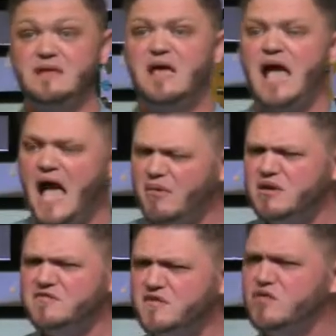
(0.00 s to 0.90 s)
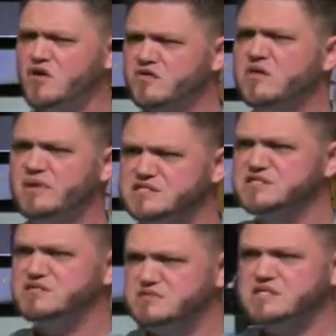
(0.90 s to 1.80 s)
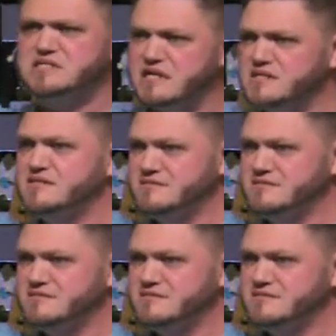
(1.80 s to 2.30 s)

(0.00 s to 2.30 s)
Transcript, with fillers: How many of you heard the message of Jesus?